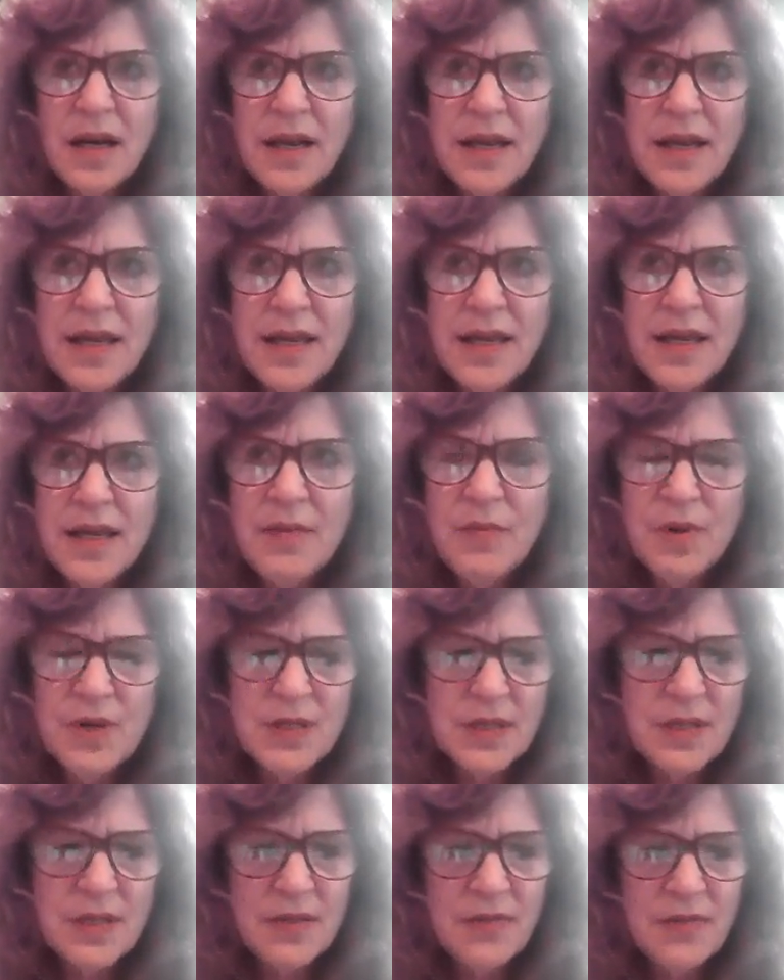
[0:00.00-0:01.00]
he
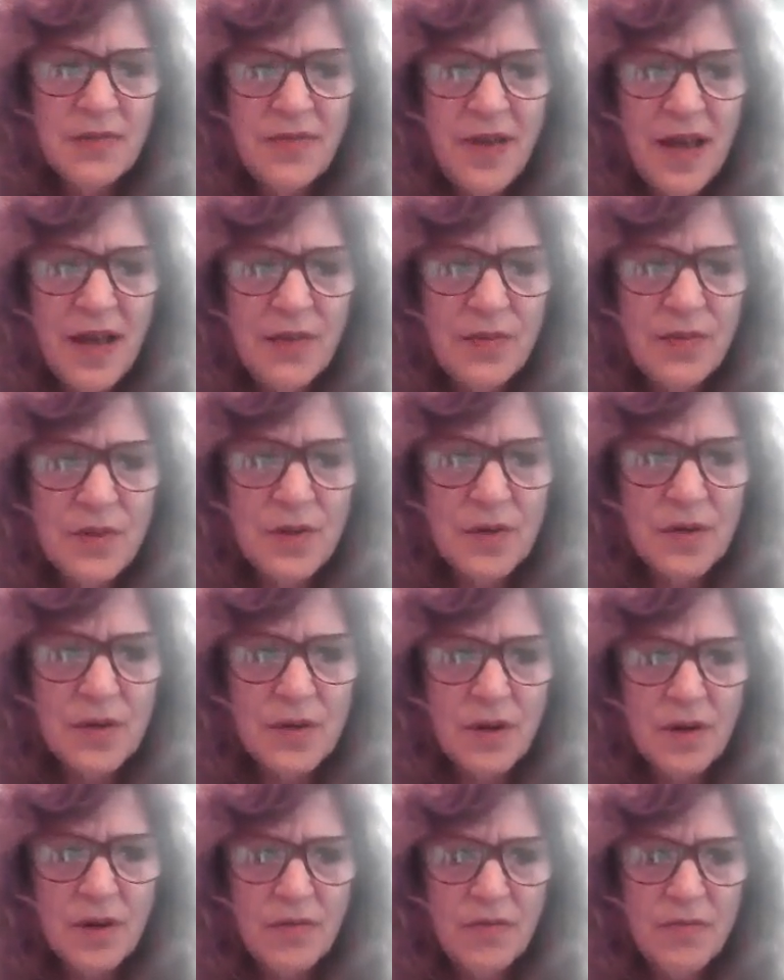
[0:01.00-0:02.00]
was the
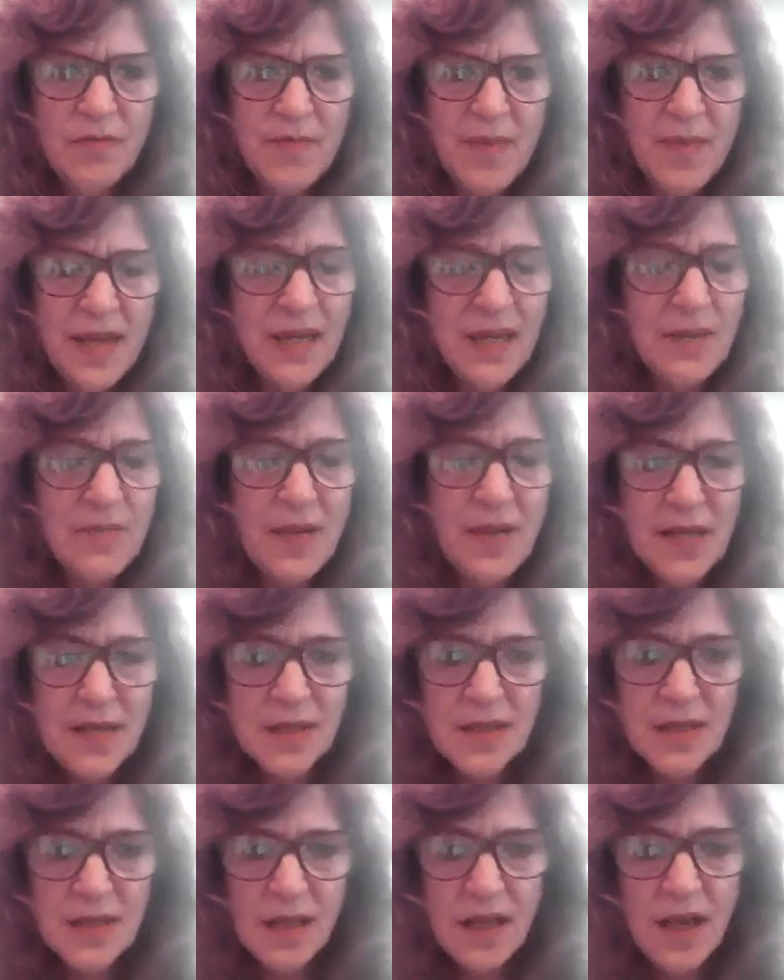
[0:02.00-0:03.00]
founder of many
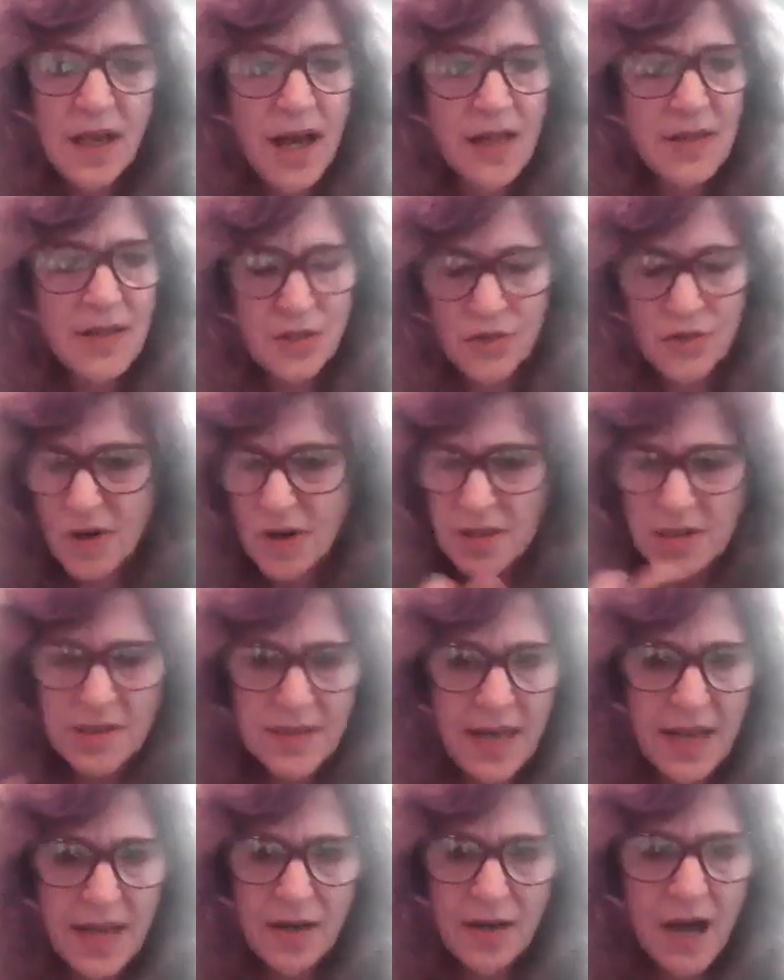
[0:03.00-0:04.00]
basic
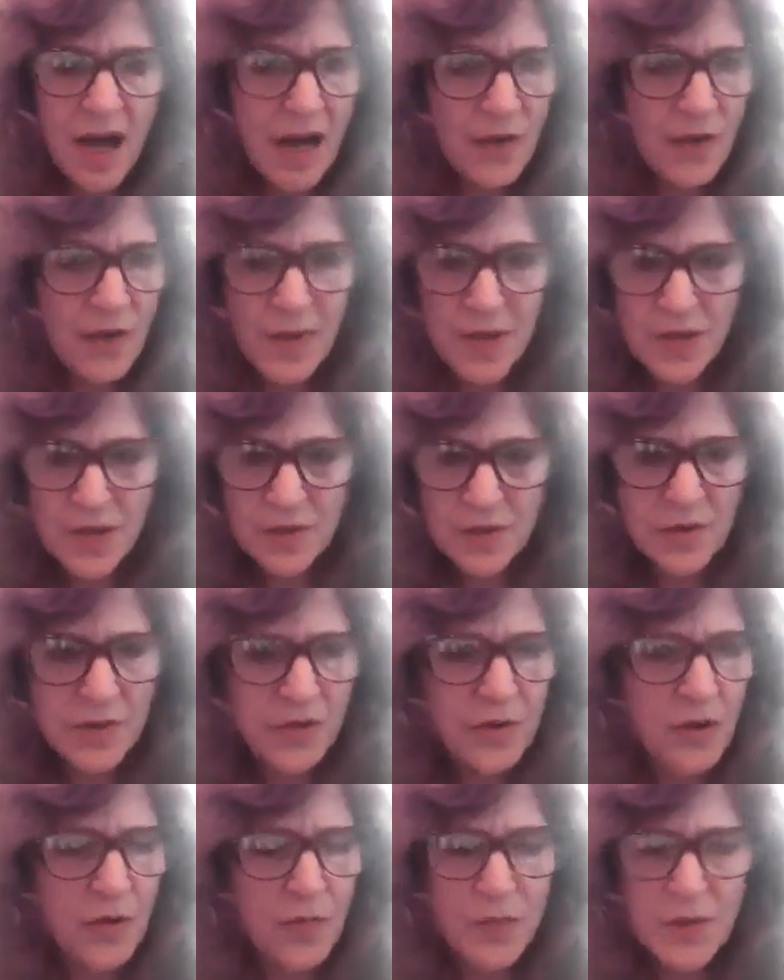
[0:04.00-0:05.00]
constructs that occupational
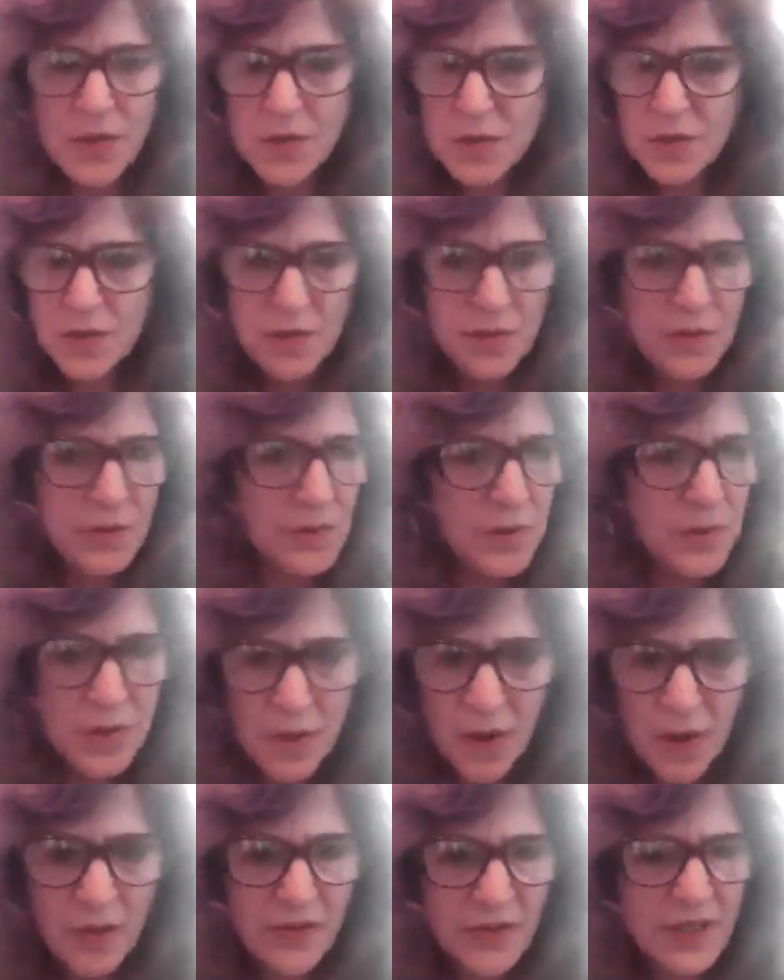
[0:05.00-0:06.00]
therapists use
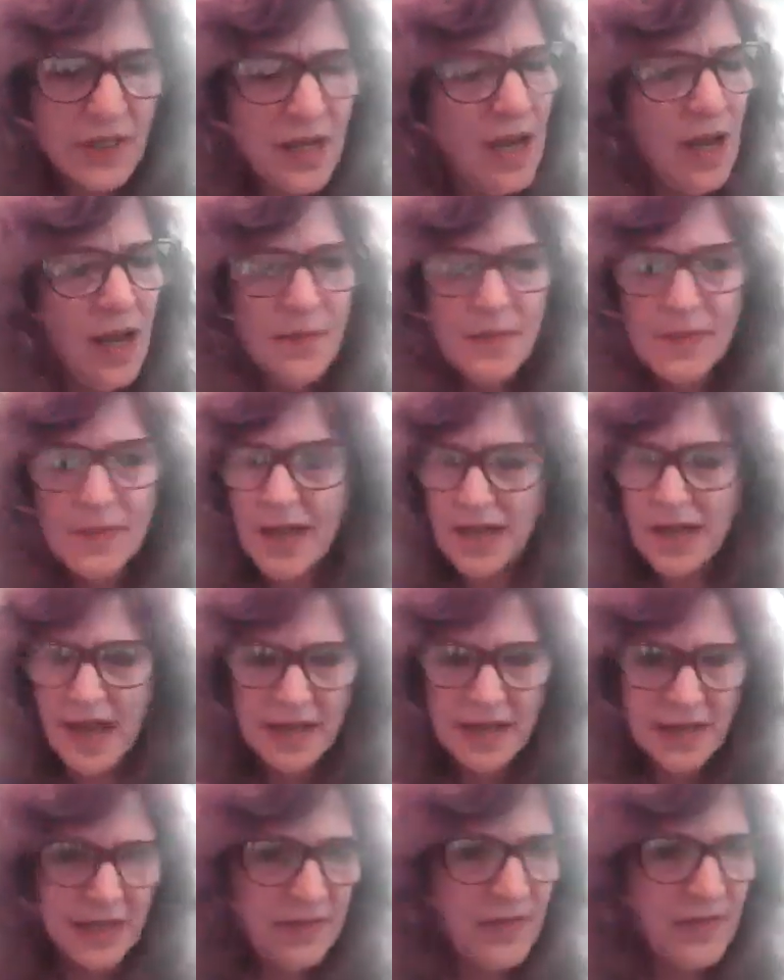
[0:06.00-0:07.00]
all the time, like
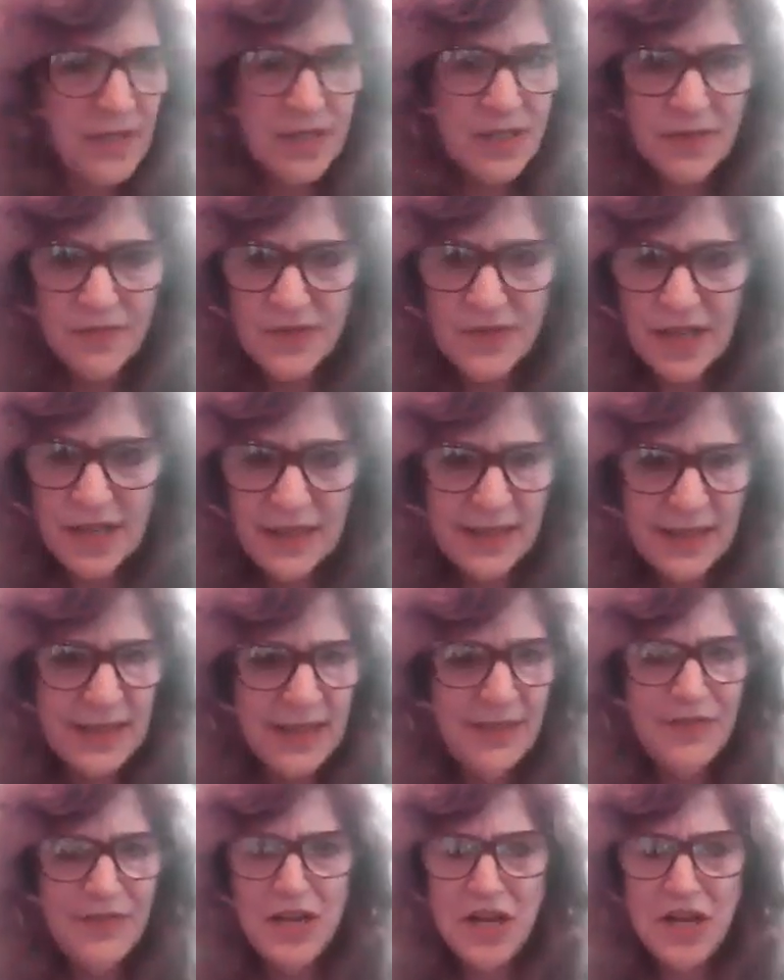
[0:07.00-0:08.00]
activities of daily
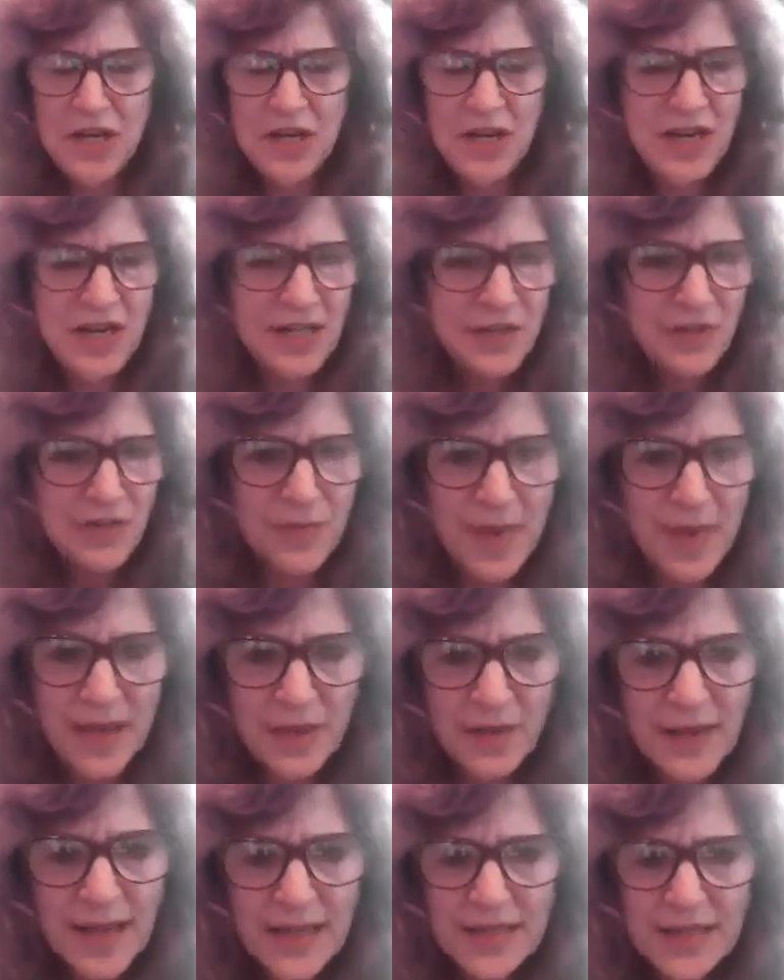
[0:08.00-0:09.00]
living and
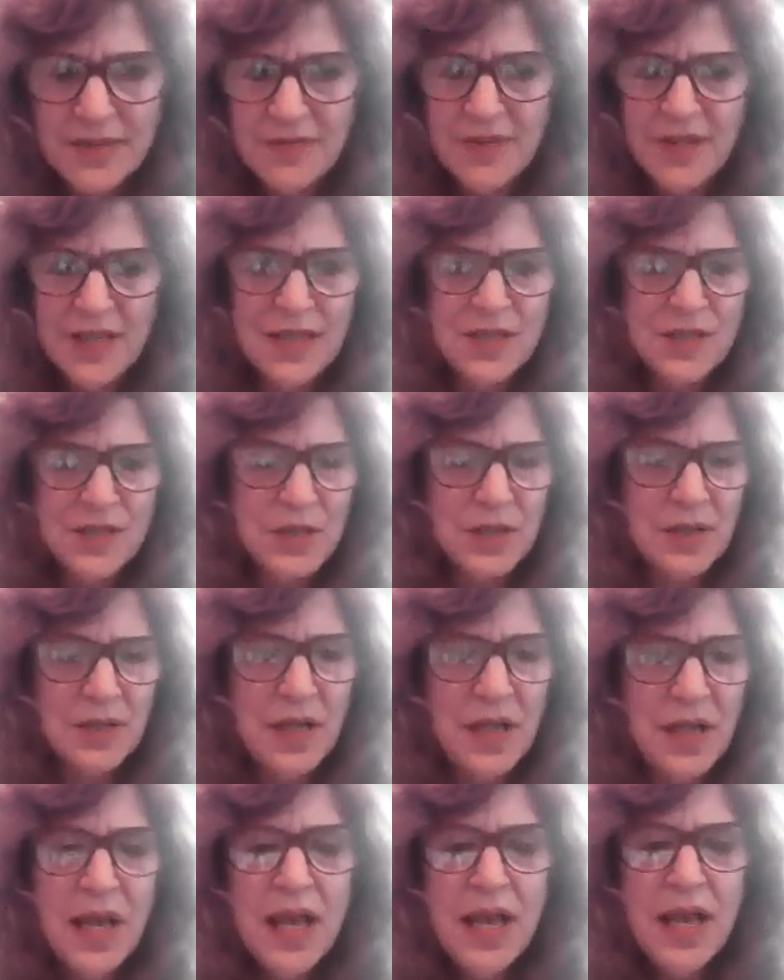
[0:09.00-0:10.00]
instrumental activities and
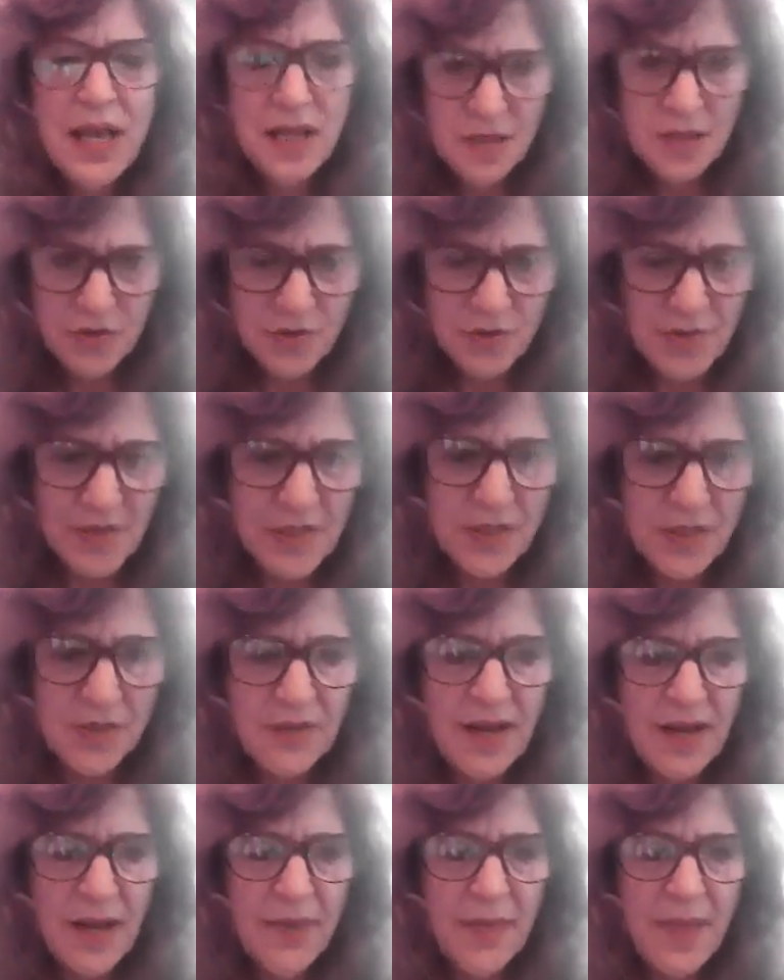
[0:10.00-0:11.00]
instruments
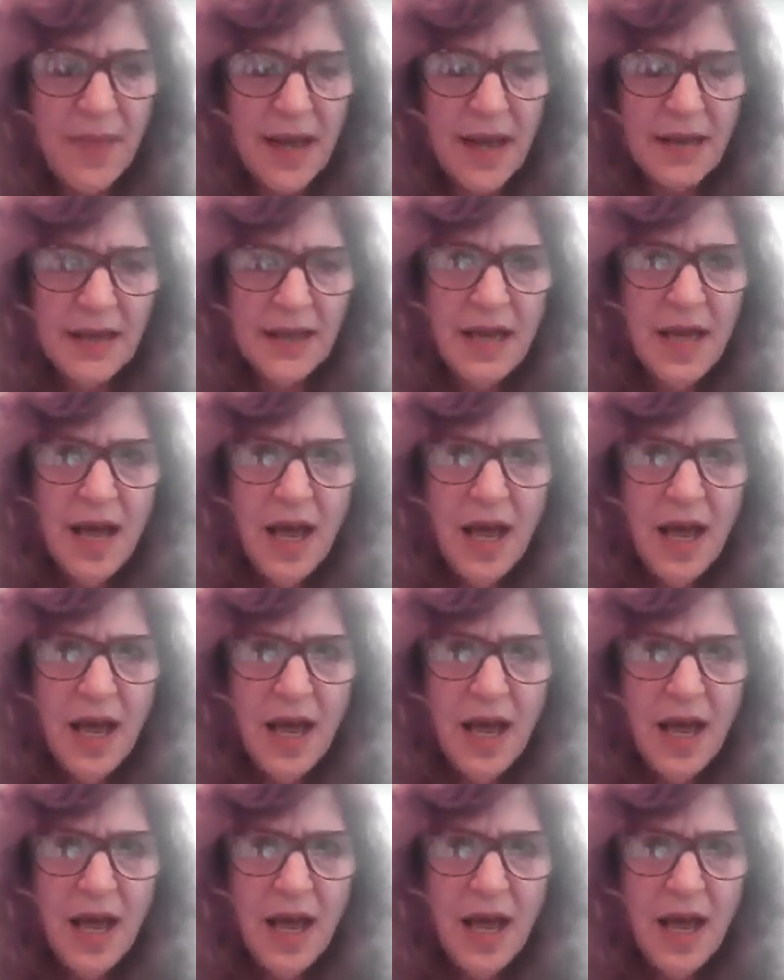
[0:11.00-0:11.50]
around that.